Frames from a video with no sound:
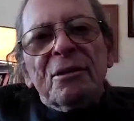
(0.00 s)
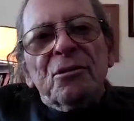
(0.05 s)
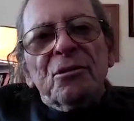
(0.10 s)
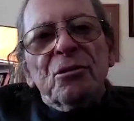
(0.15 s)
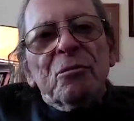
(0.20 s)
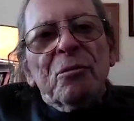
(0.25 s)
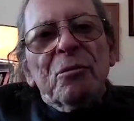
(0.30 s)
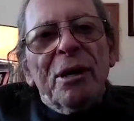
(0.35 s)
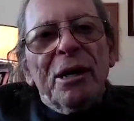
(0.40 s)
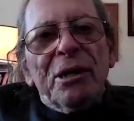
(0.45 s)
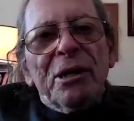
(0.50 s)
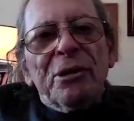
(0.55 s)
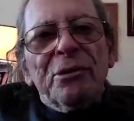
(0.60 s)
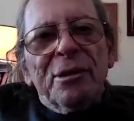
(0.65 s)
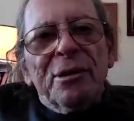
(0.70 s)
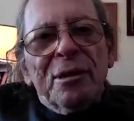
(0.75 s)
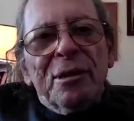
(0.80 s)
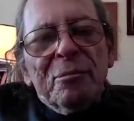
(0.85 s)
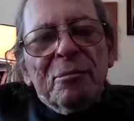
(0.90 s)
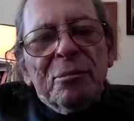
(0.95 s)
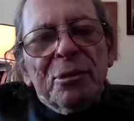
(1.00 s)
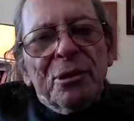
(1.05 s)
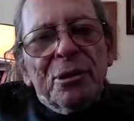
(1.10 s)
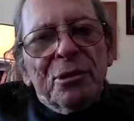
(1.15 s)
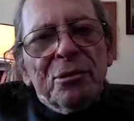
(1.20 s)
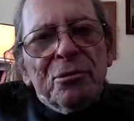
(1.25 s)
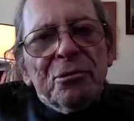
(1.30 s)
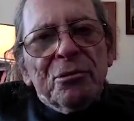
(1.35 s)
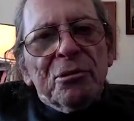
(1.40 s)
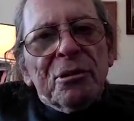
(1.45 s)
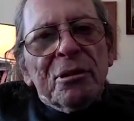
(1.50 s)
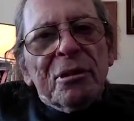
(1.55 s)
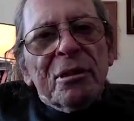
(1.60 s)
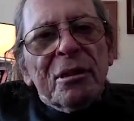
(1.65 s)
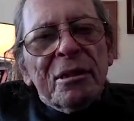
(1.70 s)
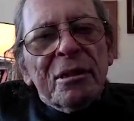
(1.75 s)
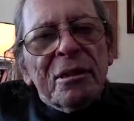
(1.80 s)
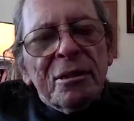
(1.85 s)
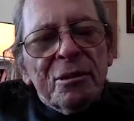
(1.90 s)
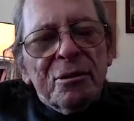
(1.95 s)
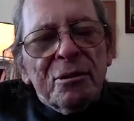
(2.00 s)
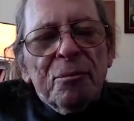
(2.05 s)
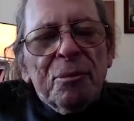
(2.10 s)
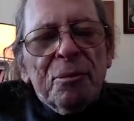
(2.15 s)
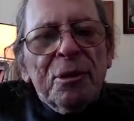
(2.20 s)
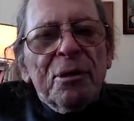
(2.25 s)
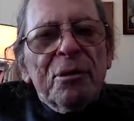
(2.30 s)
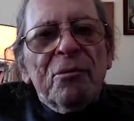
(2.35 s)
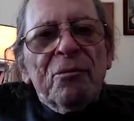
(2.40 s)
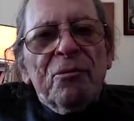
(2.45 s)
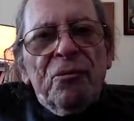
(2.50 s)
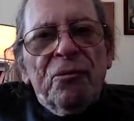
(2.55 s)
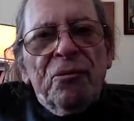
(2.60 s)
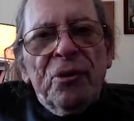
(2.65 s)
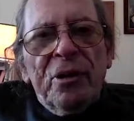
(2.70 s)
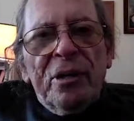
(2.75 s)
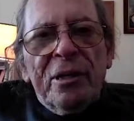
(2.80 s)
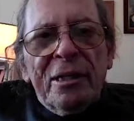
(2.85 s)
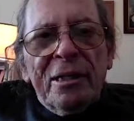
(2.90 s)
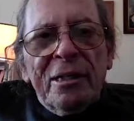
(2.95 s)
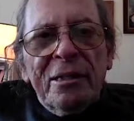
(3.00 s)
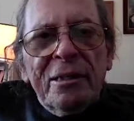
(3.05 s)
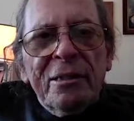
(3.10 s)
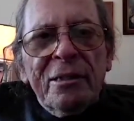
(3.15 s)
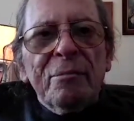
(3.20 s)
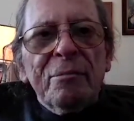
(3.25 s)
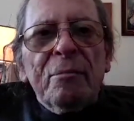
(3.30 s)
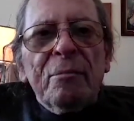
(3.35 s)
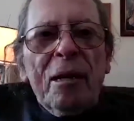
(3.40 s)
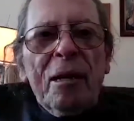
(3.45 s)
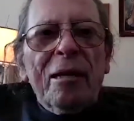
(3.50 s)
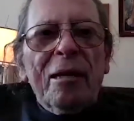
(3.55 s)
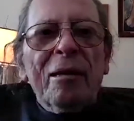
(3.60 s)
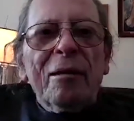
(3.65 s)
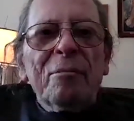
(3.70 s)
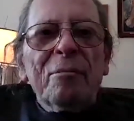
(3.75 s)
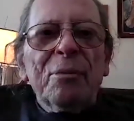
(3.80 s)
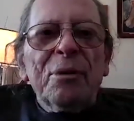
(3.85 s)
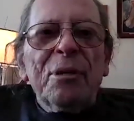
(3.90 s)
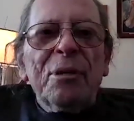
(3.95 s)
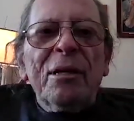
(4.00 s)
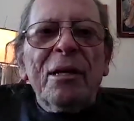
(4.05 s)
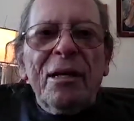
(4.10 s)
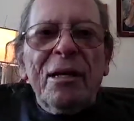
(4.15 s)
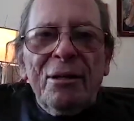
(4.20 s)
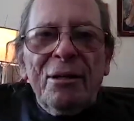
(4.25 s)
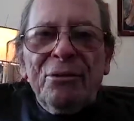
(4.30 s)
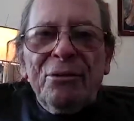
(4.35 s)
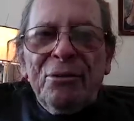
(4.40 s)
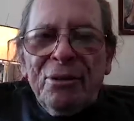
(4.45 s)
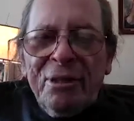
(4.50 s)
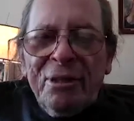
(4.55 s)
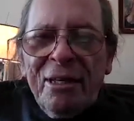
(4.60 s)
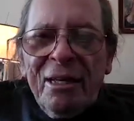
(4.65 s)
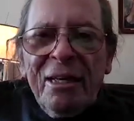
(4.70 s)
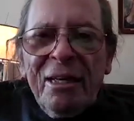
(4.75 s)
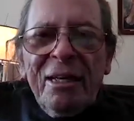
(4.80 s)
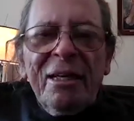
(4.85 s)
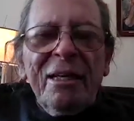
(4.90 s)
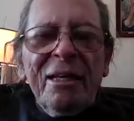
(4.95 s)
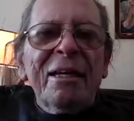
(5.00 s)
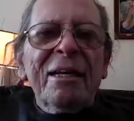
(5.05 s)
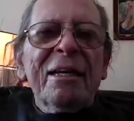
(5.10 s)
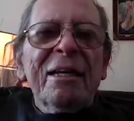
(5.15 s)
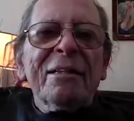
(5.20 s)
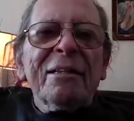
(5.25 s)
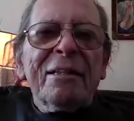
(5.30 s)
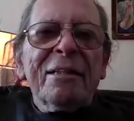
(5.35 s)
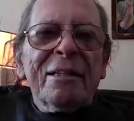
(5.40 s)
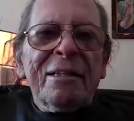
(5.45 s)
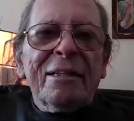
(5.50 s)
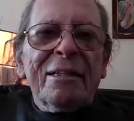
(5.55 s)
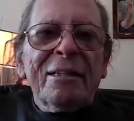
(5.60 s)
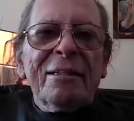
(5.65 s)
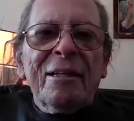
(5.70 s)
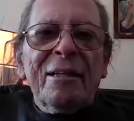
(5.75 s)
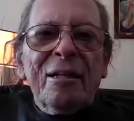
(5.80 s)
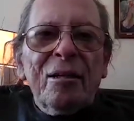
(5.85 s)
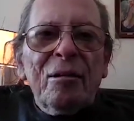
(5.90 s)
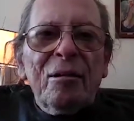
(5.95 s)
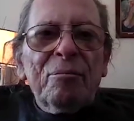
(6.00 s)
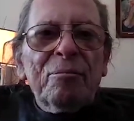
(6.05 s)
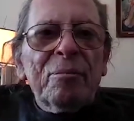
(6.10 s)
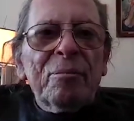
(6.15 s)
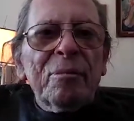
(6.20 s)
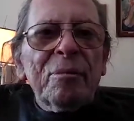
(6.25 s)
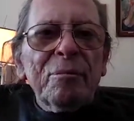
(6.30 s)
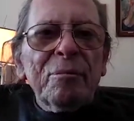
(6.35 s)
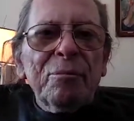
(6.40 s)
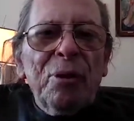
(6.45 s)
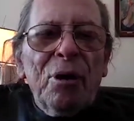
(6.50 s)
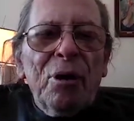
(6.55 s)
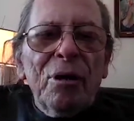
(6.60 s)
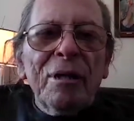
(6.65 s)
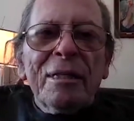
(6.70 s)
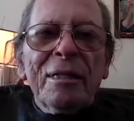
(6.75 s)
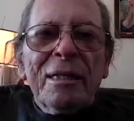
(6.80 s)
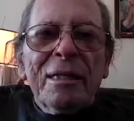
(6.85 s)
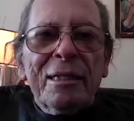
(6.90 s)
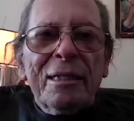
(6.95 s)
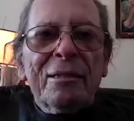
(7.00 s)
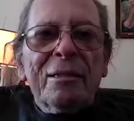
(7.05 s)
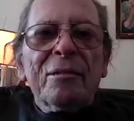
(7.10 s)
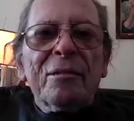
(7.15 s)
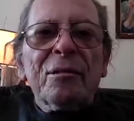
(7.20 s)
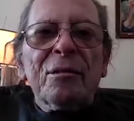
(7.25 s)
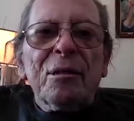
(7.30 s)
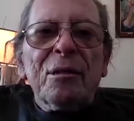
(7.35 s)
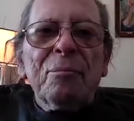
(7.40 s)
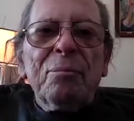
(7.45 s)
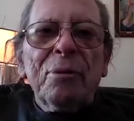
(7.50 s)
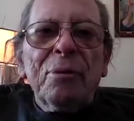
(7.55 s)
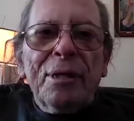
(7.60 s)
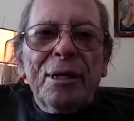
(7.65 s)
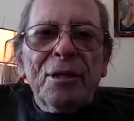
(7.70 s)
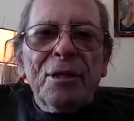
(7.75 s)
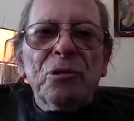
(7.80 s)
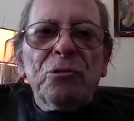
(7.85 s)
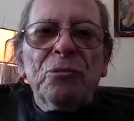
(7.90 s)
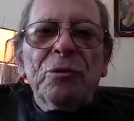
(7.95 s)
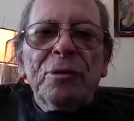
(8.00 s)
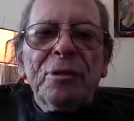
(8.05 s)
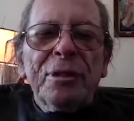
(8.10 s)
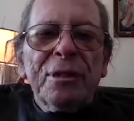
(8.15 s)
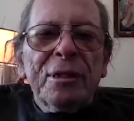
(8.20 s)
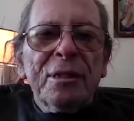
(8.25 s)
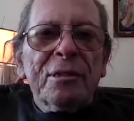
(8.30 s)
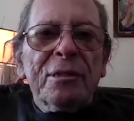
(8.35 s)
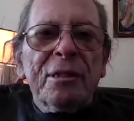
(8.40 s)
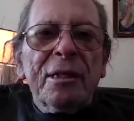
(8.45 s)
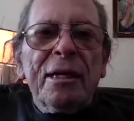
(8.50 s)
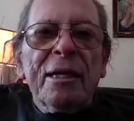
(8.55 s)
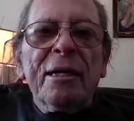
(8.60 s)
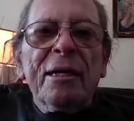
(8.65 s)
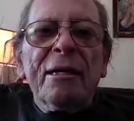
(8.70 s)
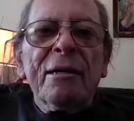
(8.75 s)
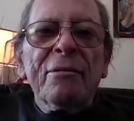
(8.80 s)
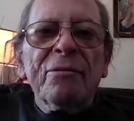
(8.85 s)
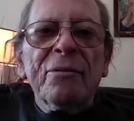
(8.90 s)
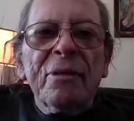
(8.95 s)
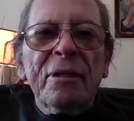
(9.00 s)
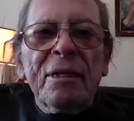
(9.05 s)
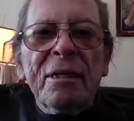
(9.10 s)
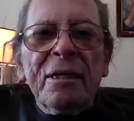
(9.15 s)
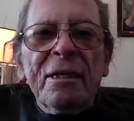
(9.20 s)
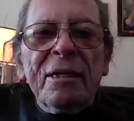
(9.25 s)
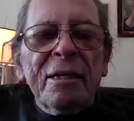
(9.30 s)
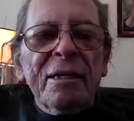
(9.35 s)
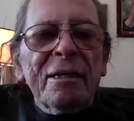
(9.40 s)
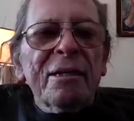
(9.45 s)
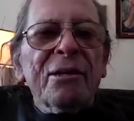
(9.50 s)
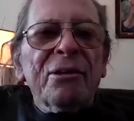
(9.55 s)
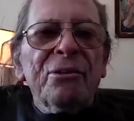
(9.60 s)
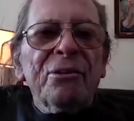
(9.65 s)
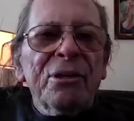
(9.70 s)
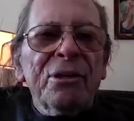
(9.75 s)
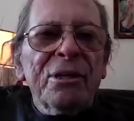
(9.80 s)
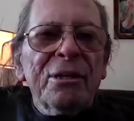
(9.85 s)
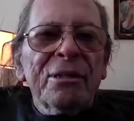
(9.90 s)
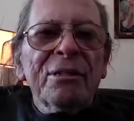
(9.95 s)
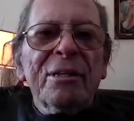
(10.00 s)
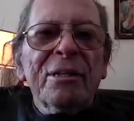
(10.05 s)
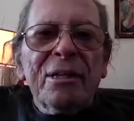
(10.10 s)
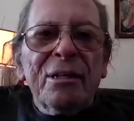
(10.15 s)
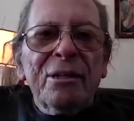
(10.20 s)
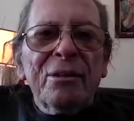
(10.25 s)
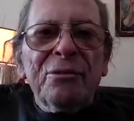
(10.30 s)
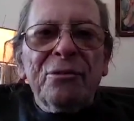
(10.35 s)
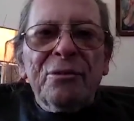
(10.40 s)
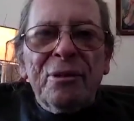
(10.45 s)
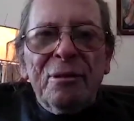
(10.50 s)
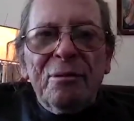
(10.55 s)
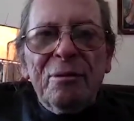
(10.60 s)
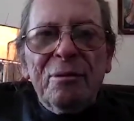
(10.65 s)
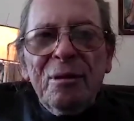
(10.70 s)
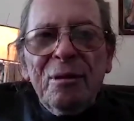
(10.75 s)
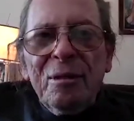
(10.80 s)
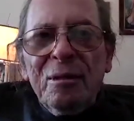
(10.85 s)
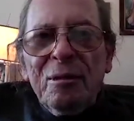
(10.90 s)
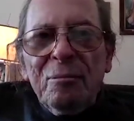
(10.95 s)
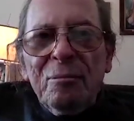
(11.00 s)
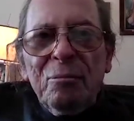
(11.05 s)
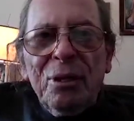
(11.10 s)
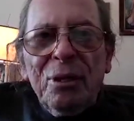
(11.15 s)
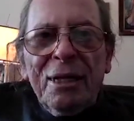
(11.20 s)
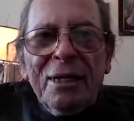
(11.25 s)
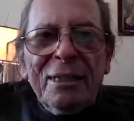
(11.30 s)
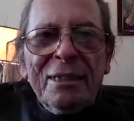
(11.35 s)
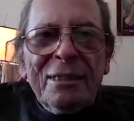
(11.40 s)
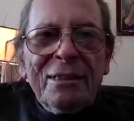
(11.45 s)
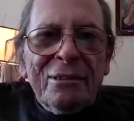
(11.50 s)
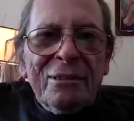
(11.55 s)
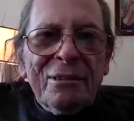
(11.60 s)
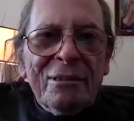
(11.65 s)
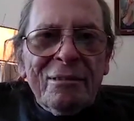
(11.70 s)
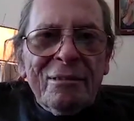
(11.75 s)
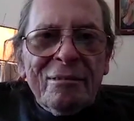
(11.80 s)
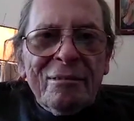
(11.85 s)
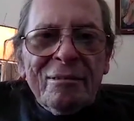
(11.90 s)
migrating birds, to be fed and be healthy, and they can help pollinate the plants we need to have a green and healthy planet.